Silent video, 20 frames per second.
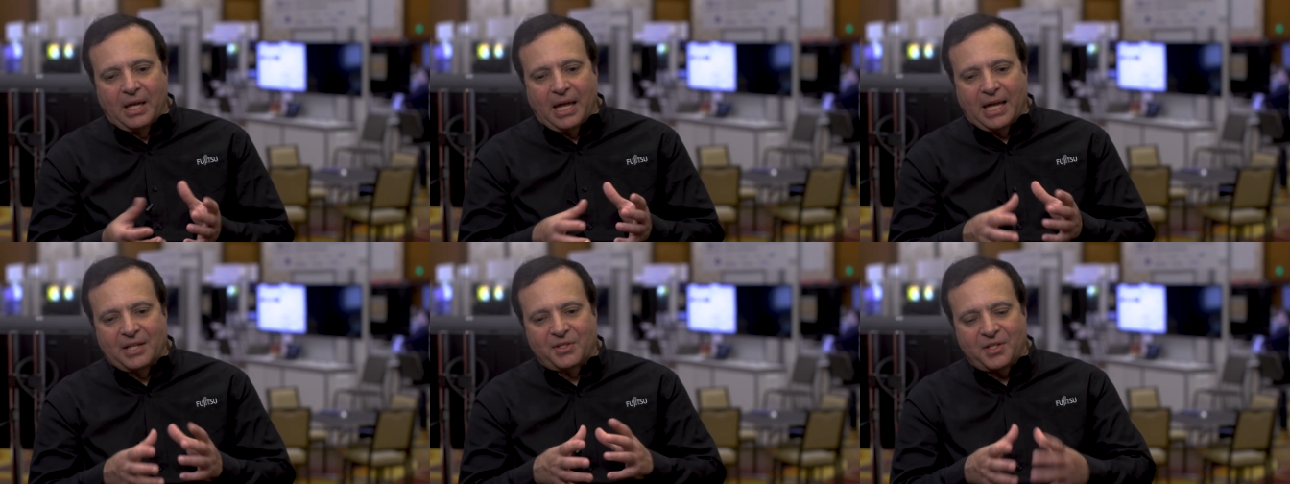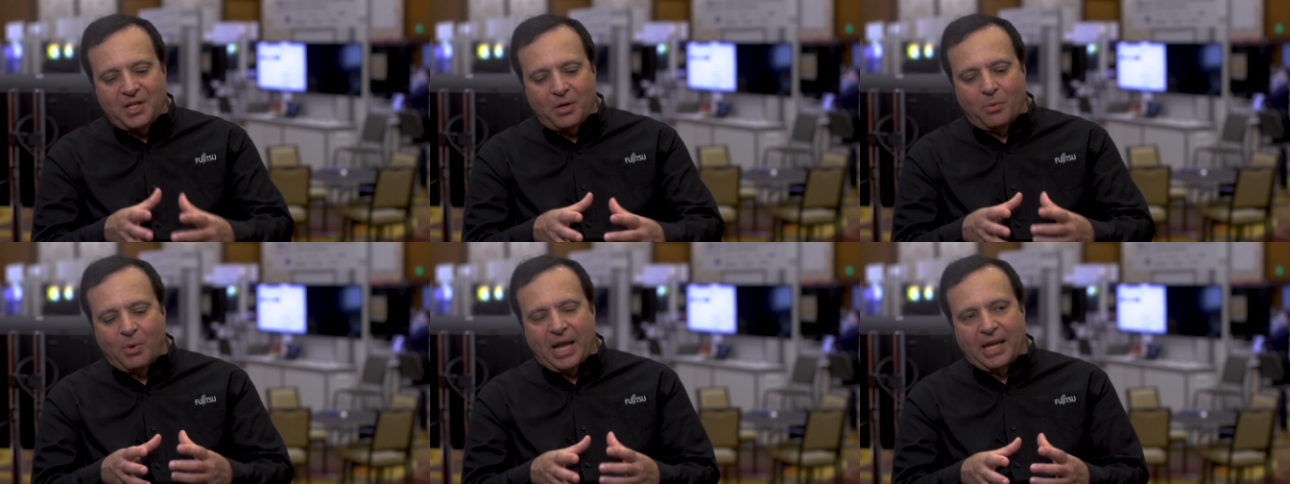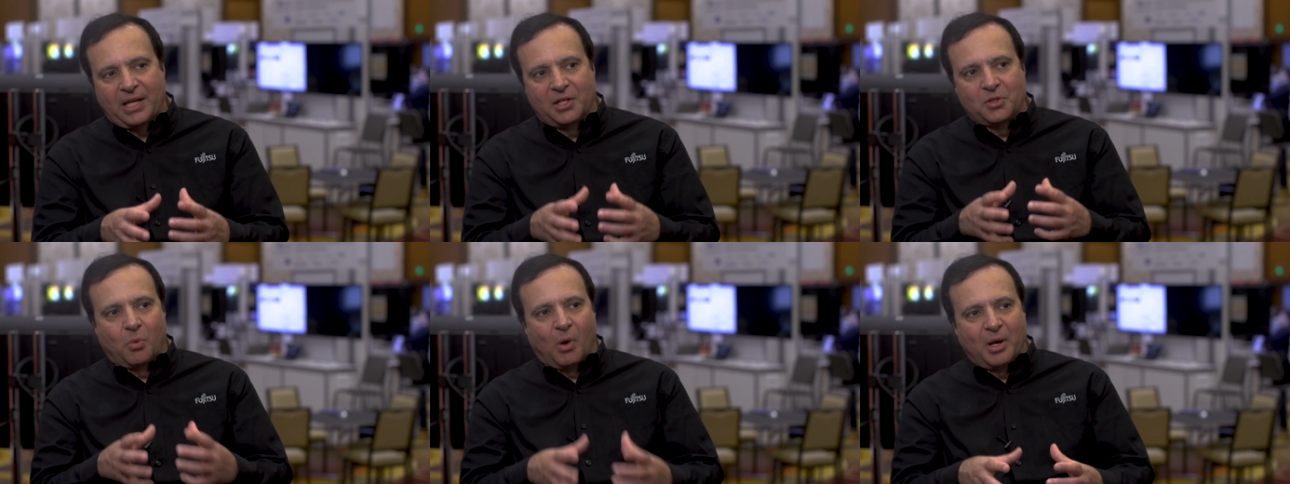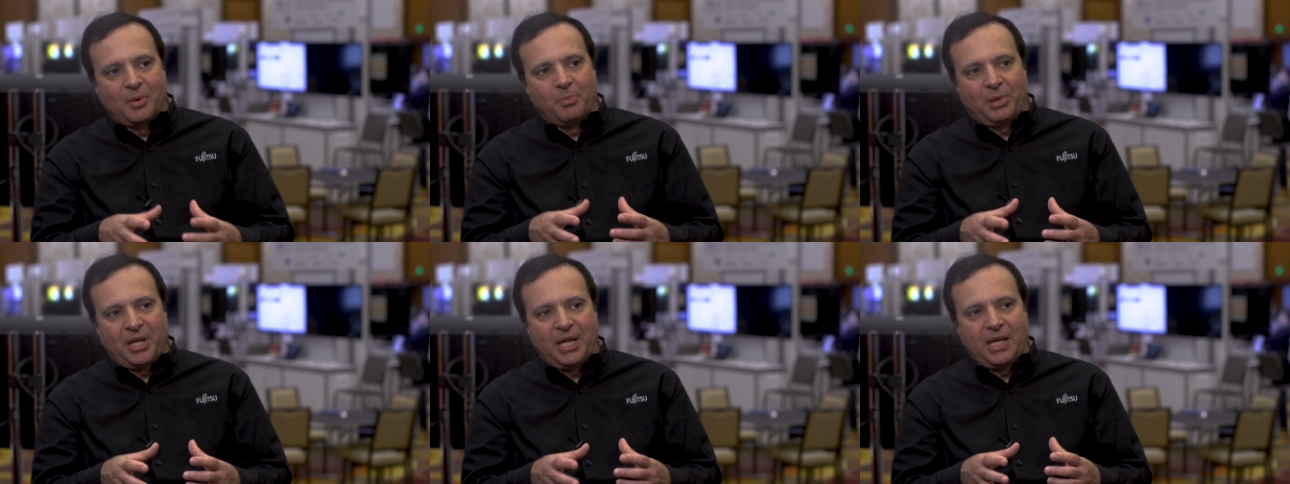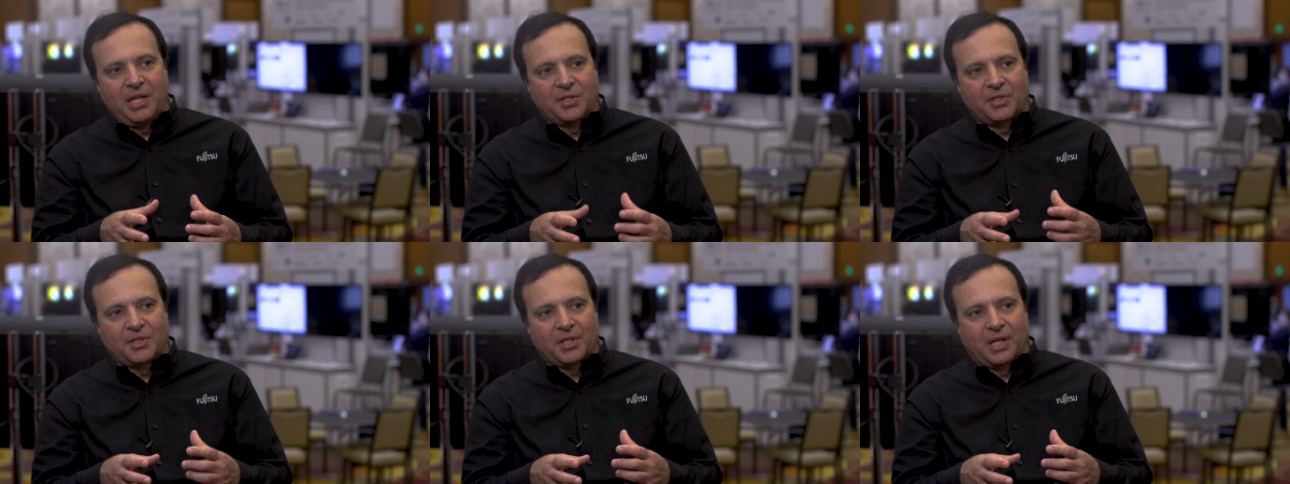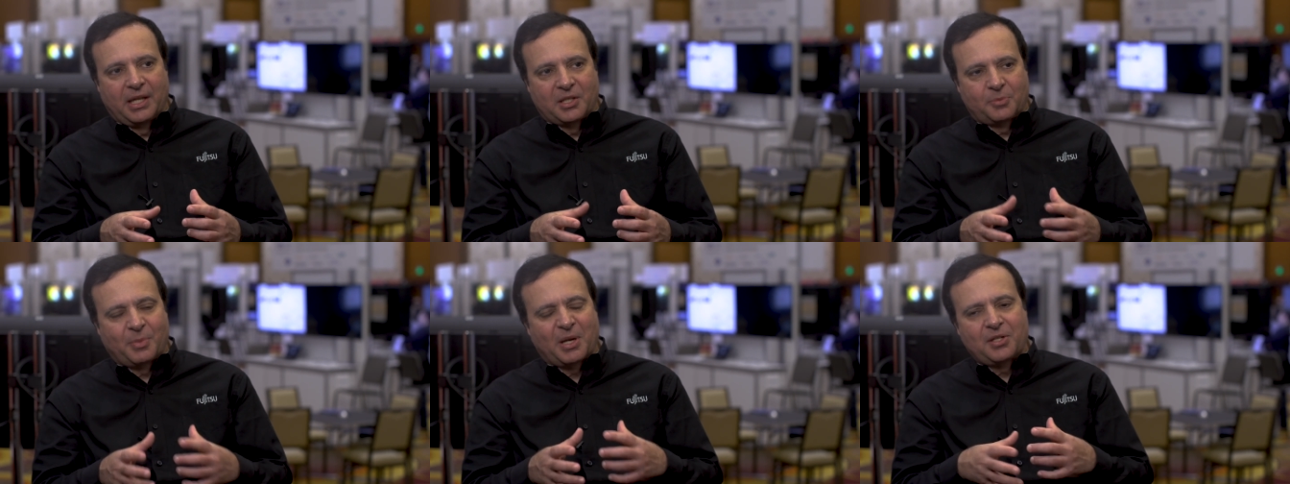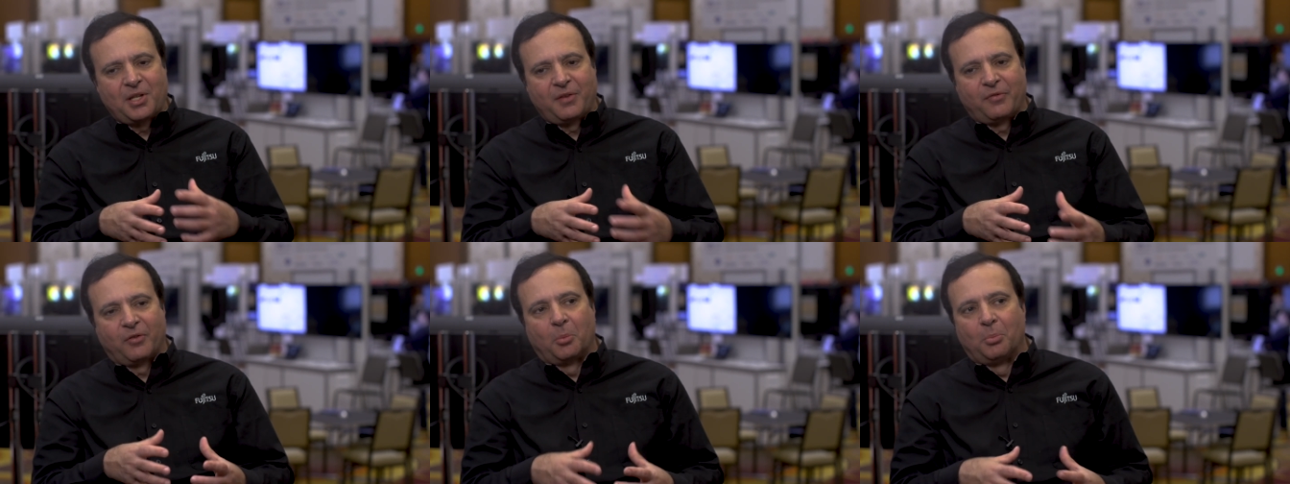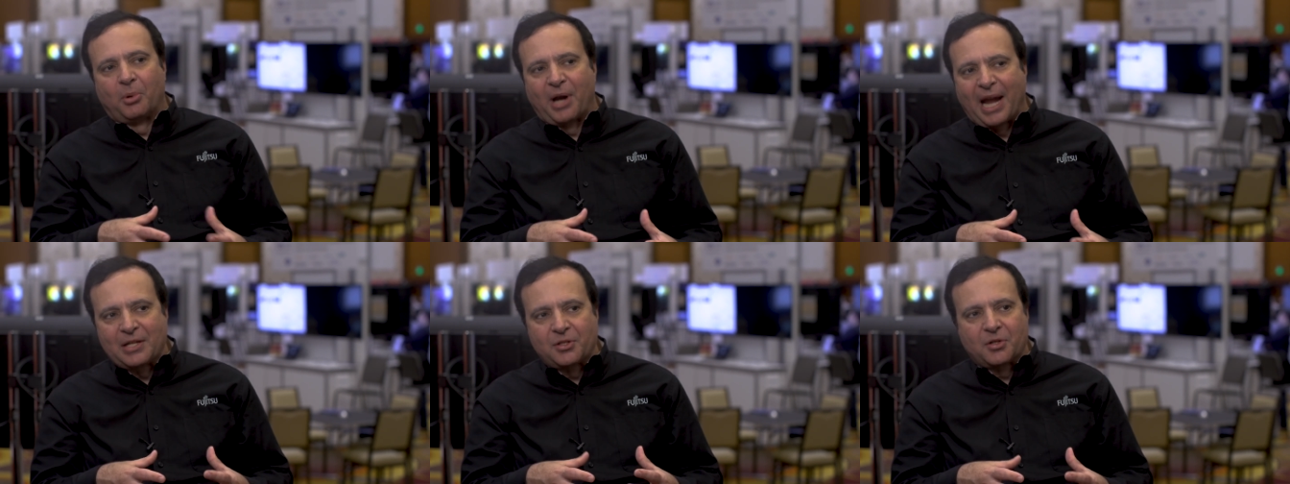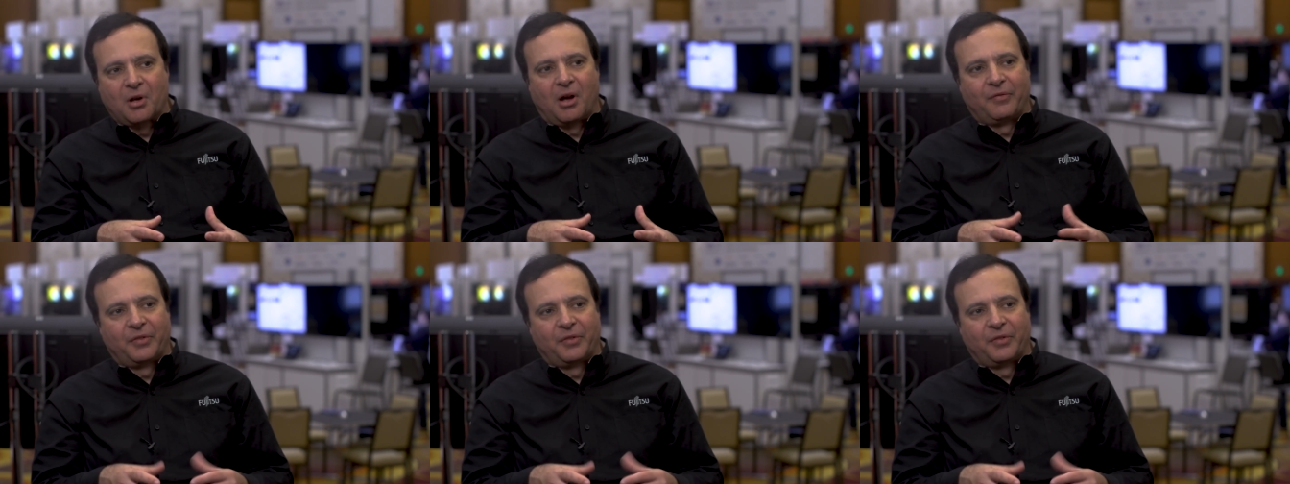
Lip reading: SD-WAN is one piece, especially for branch